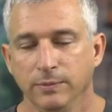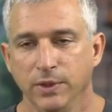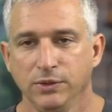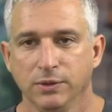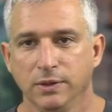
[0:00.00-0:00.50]
then
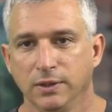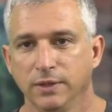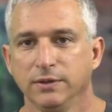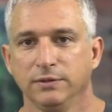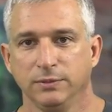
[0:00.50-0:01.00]
be sure to
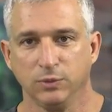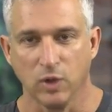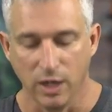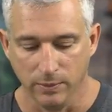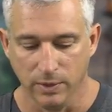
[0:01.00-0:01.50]
click the
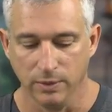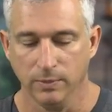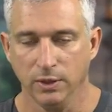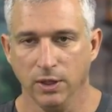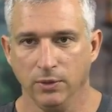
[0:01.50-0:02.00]
subscribe
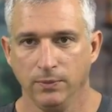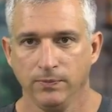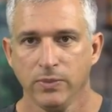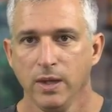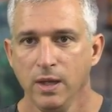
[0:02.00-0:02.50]
button below.
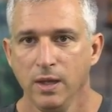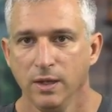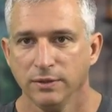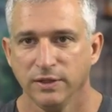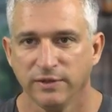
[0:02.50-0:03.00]

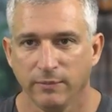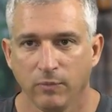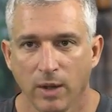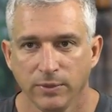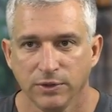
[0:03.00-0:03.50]
Since
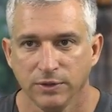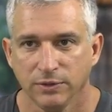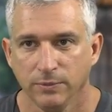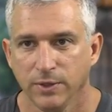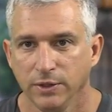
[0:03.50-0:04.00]
I've promised you
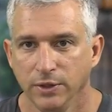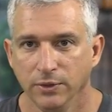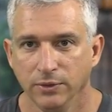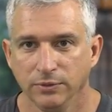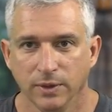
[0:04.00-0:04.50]
something
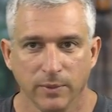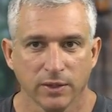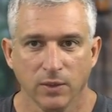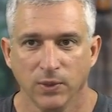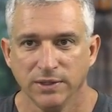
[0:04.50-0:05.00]
huge, I'm
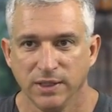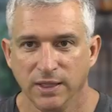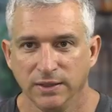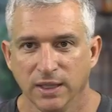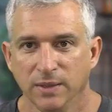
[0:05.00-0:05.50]
not going to waste
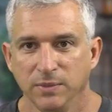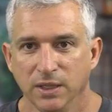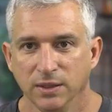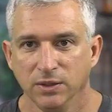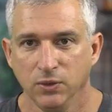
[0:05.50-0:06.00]
any time
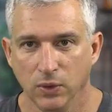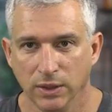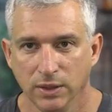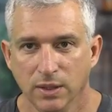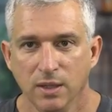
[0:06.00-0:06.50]
getting to
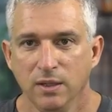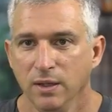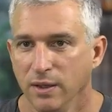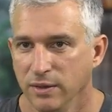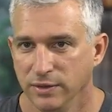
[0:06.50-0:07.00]
it.
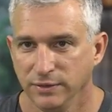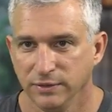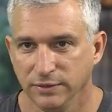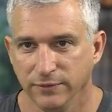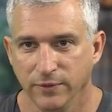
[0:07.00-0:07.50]

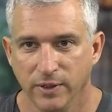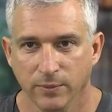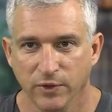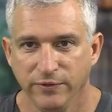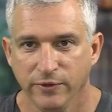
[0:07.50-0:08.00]
This is the
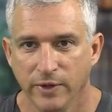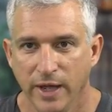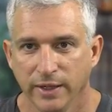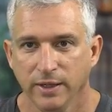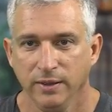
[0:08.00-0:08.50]
Freedom Refill
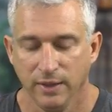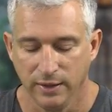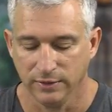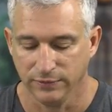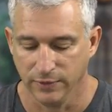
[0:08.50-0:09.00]
hack,
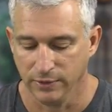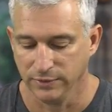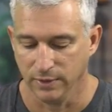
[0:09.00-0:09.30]
and it's very